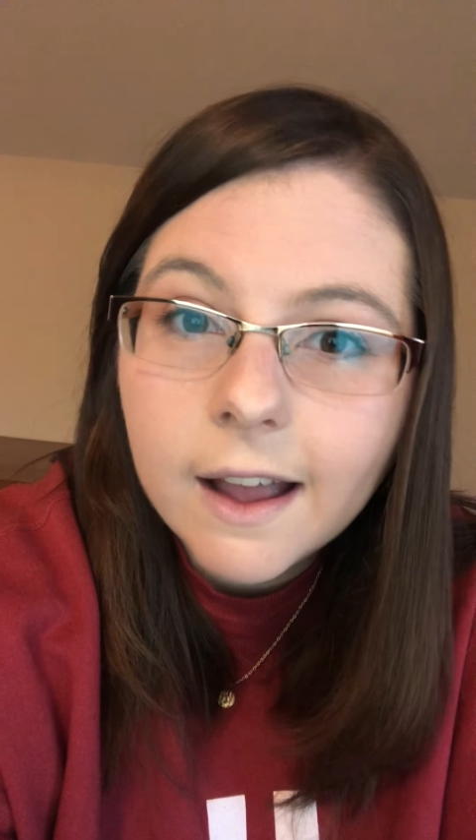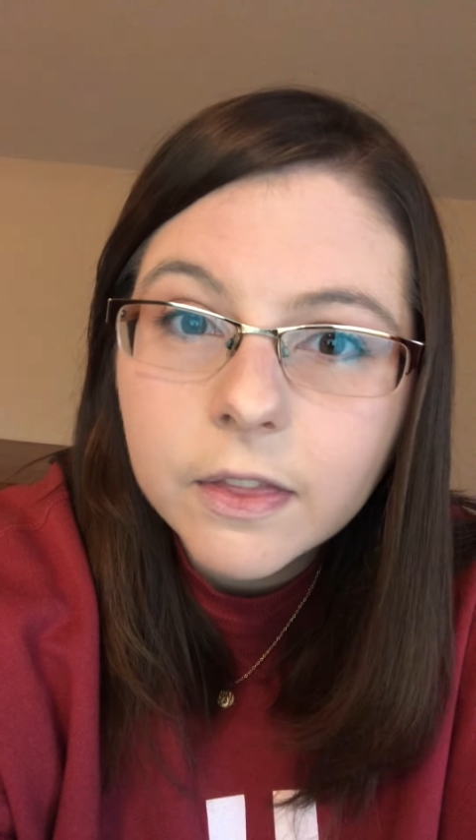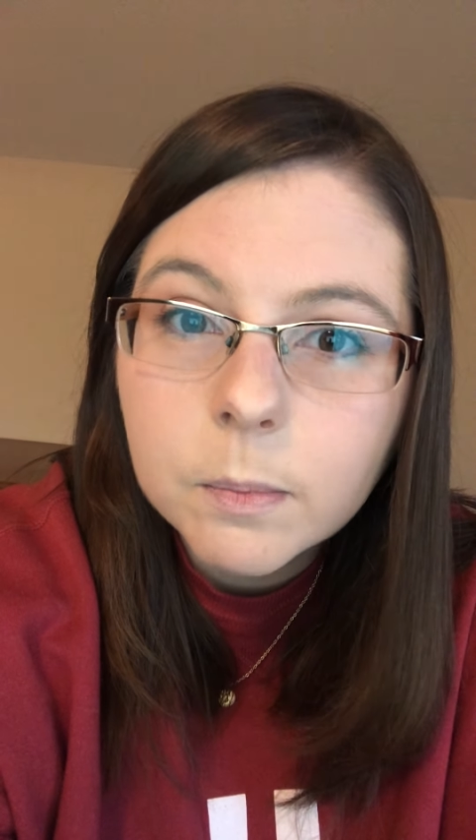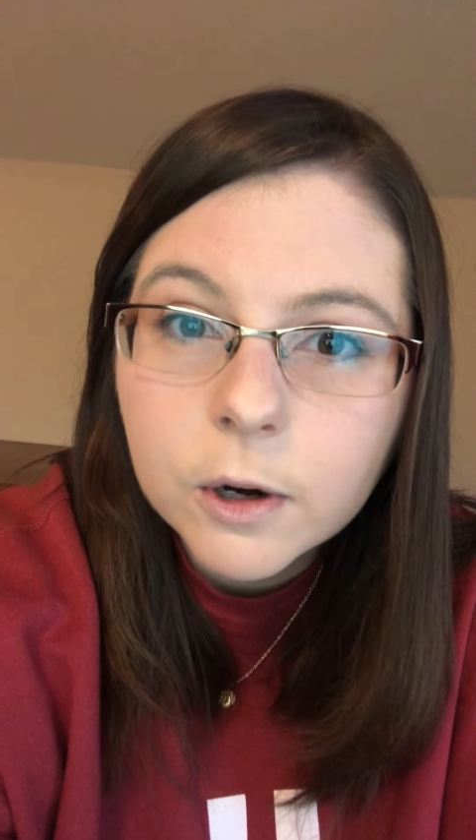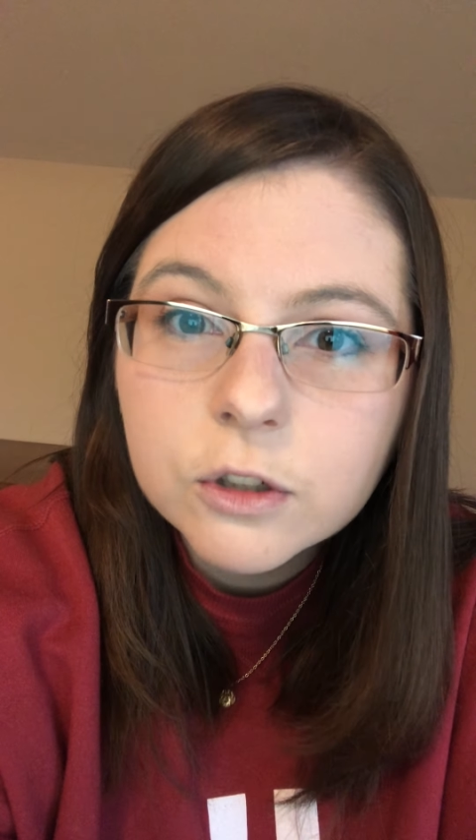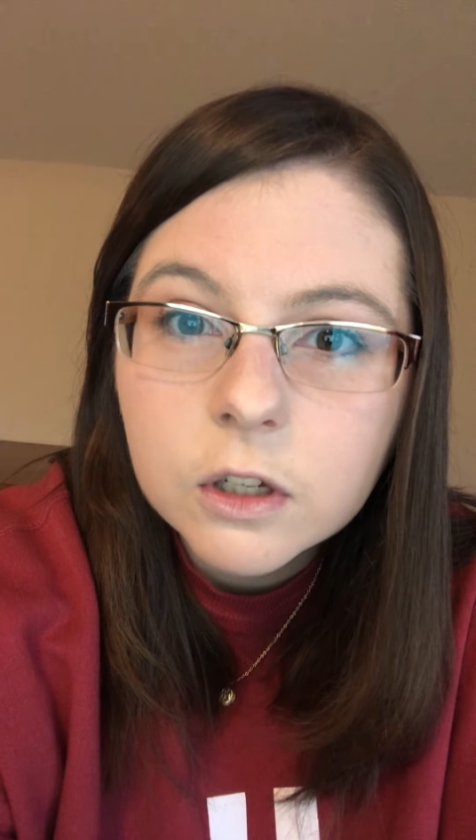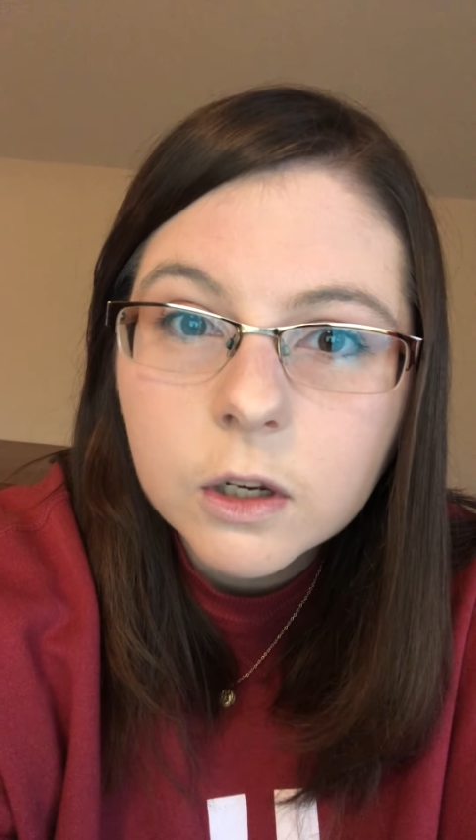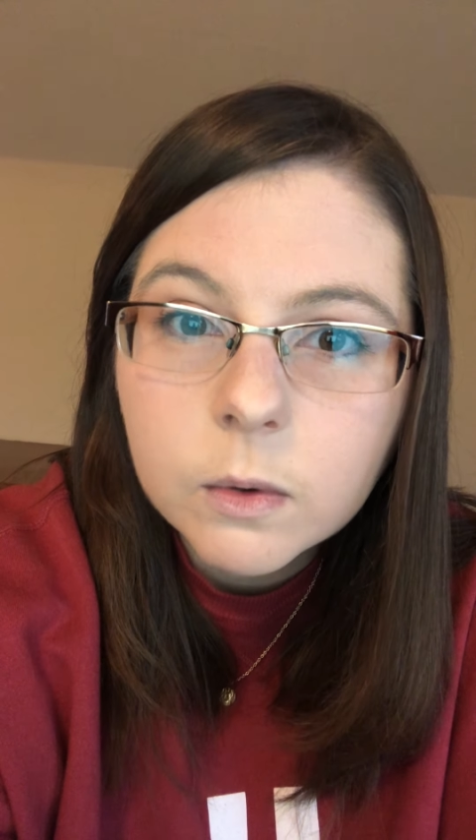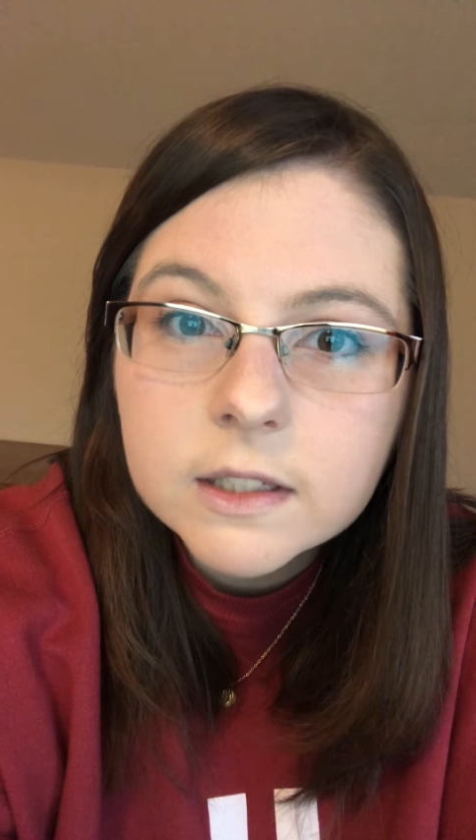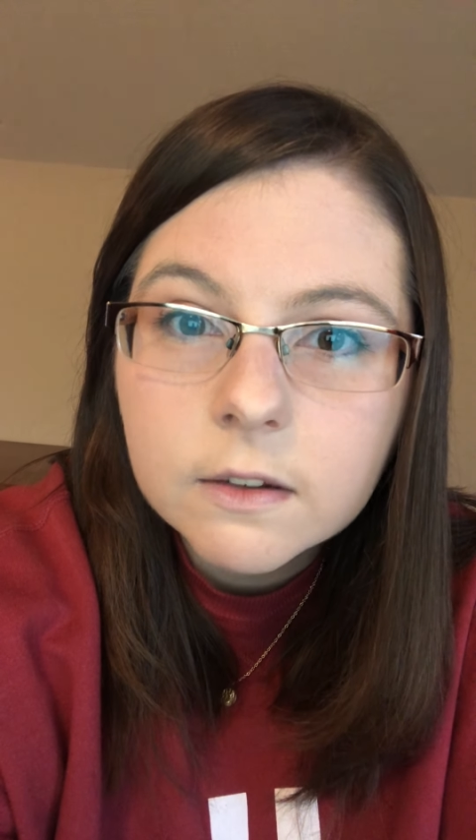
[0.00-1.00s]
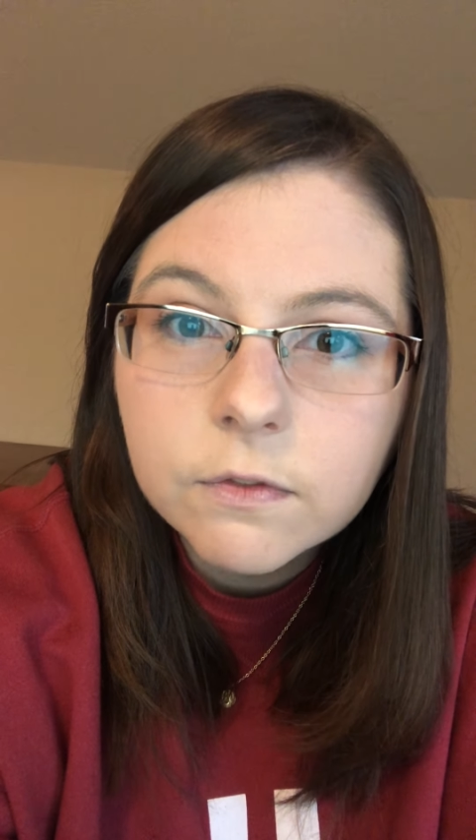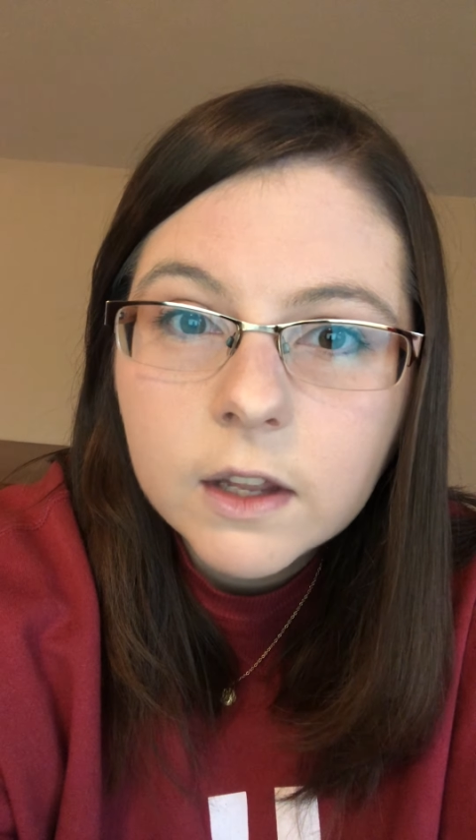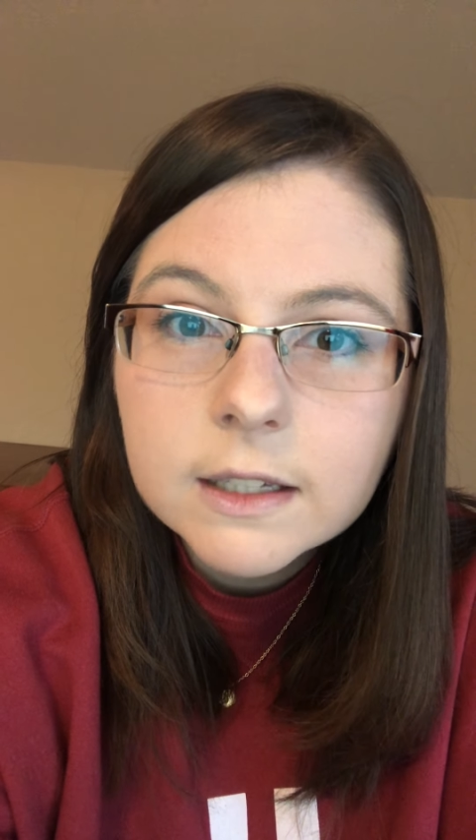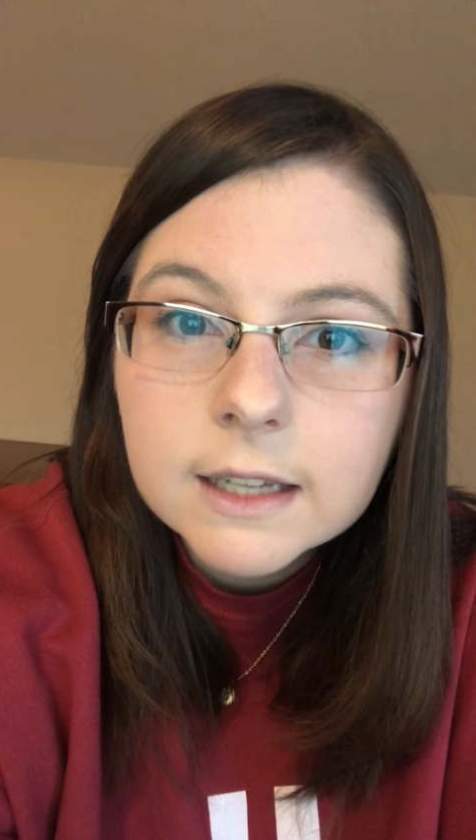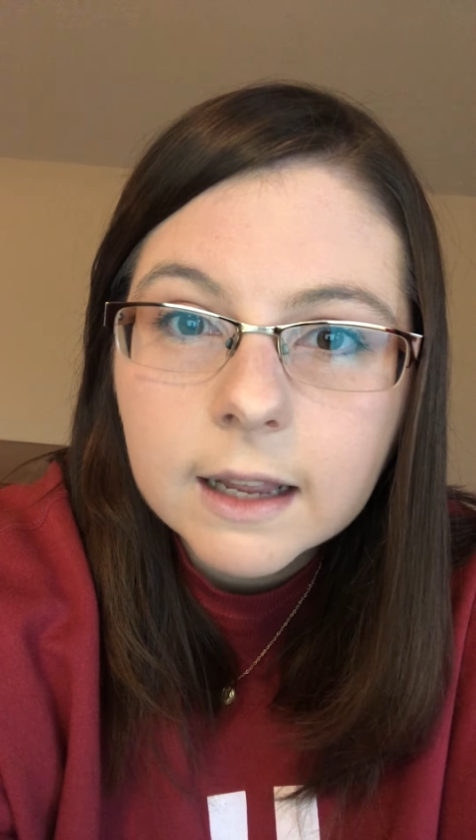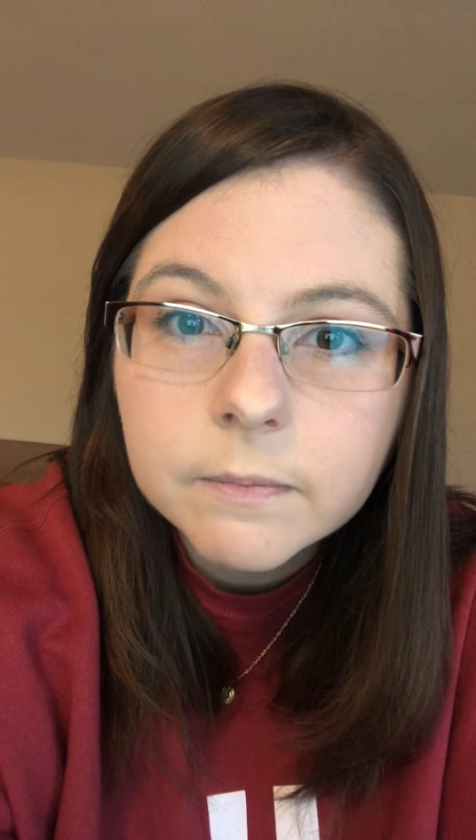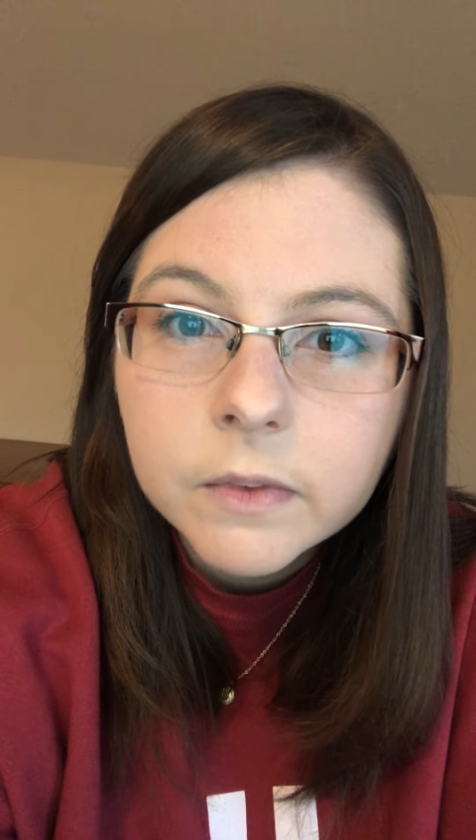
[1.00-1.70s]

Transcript: out the person who it's afflicting